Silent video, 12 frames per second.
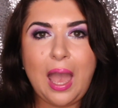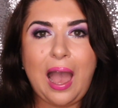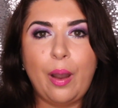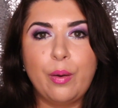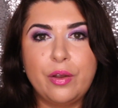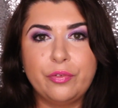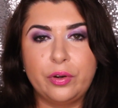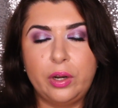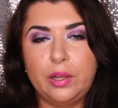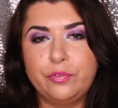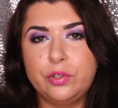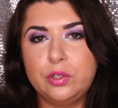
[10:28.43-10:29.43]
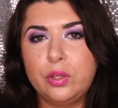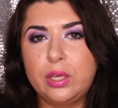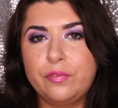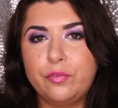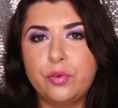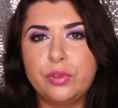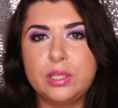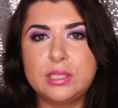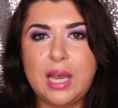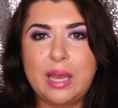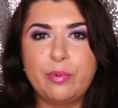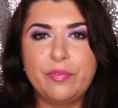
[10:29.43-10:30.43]
However, if you're looking for the
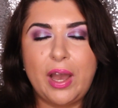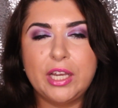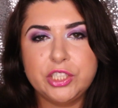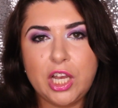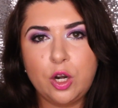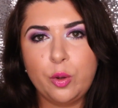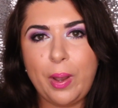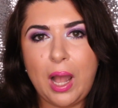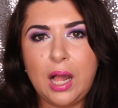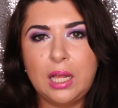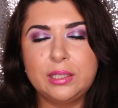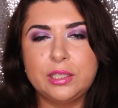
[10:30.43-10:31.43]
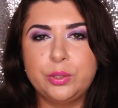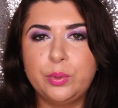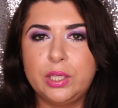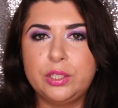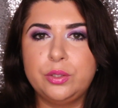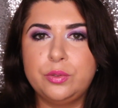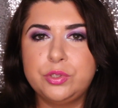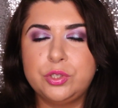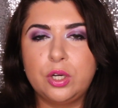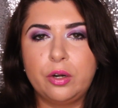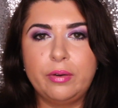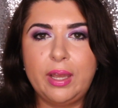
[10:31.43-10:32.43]
type of eyeshadow palette that you can use
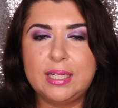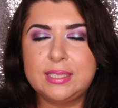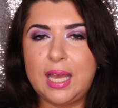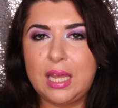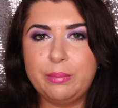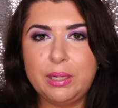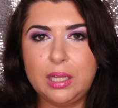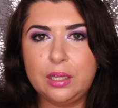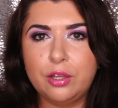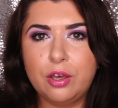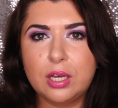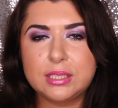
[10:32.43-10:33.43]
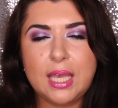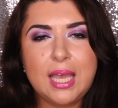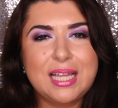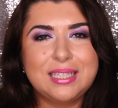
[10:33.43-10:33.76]
to create 10 minute looks,